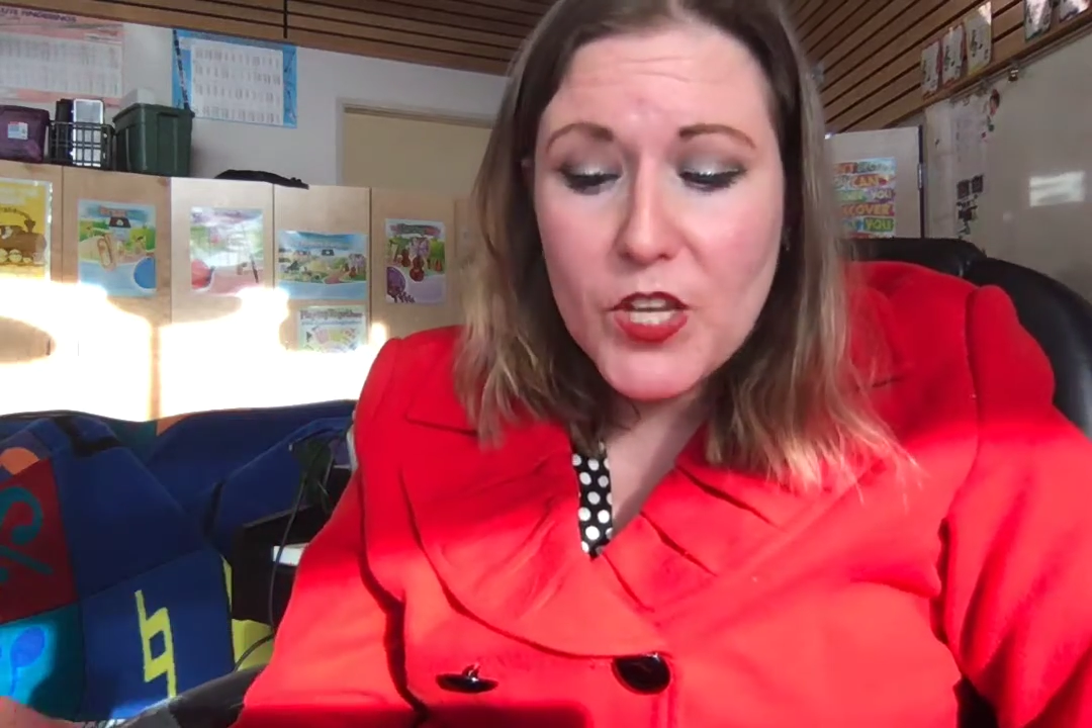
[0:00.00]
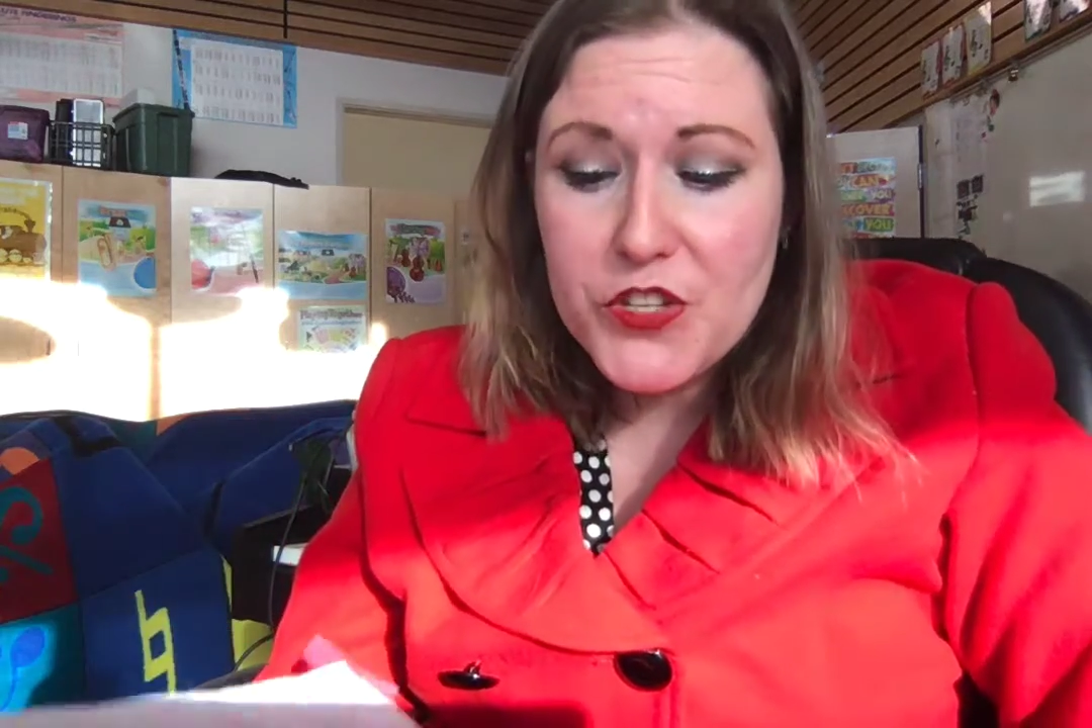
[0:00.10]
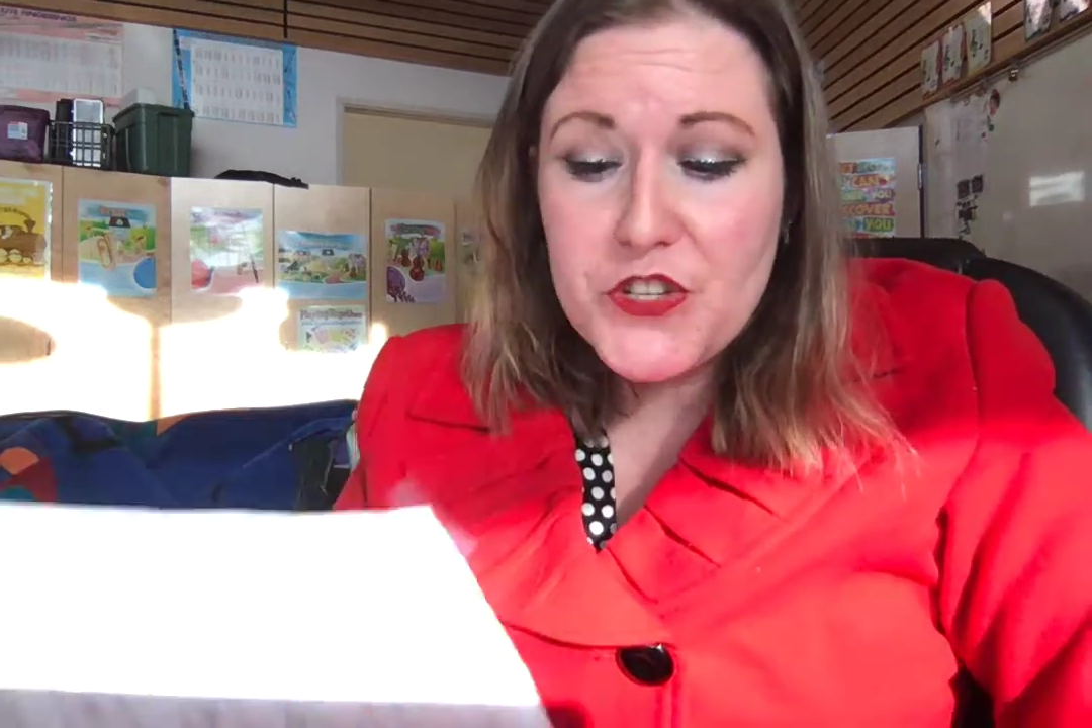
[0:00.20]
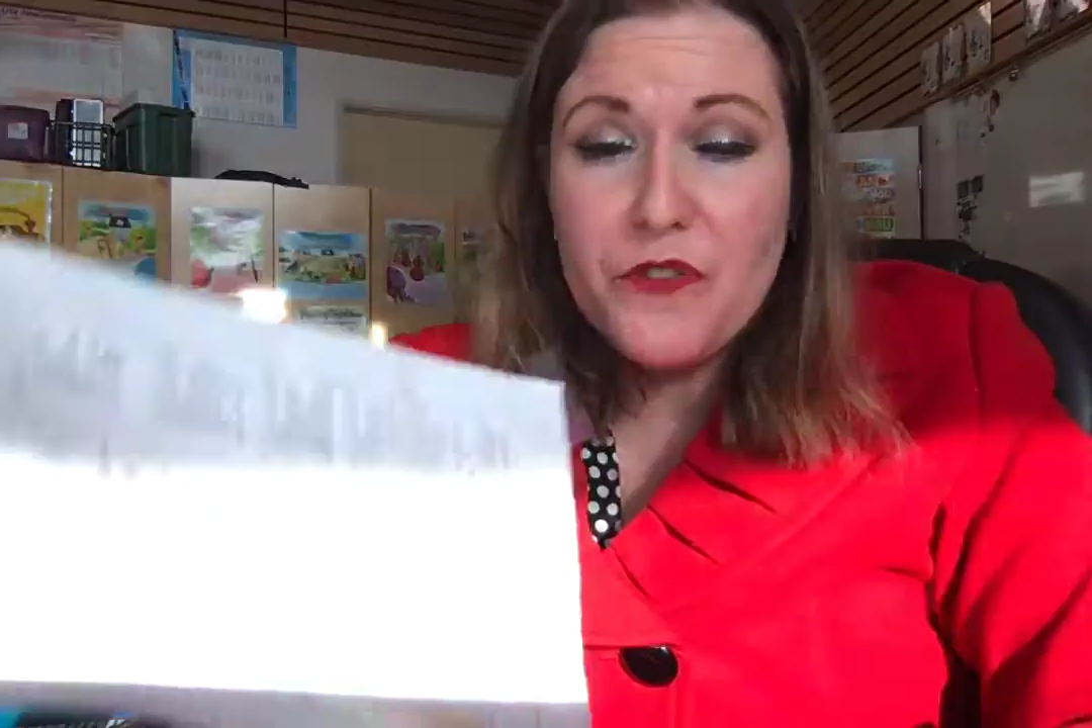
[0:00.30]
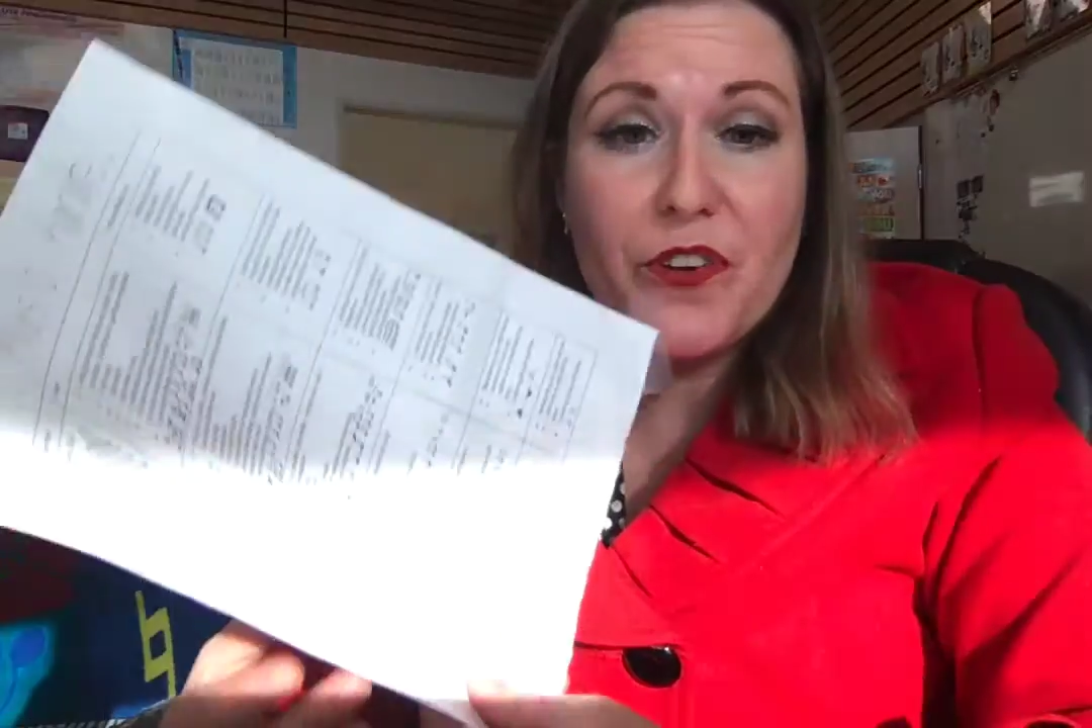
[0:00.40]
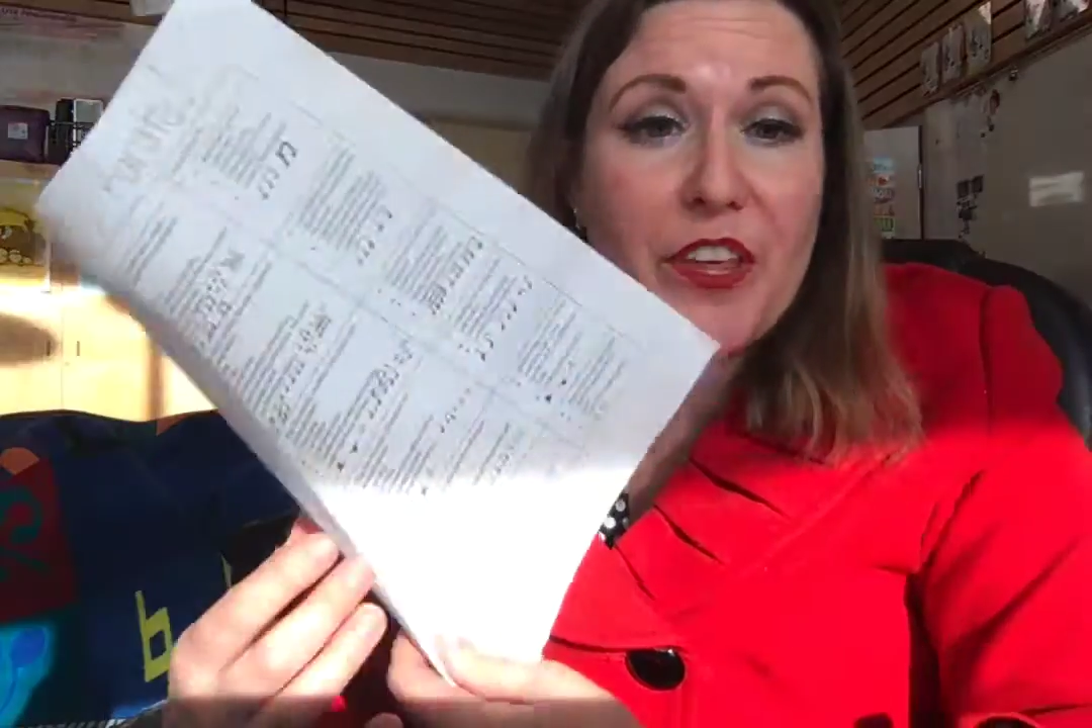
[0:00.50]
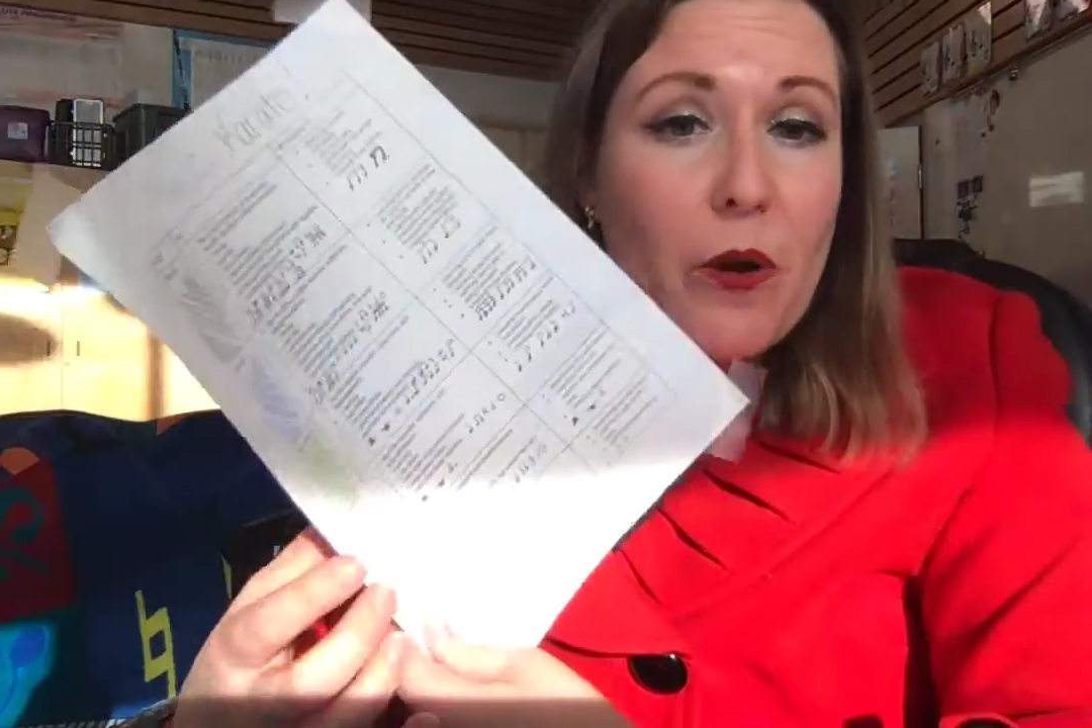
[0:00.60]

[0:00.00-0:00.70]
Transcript: So for the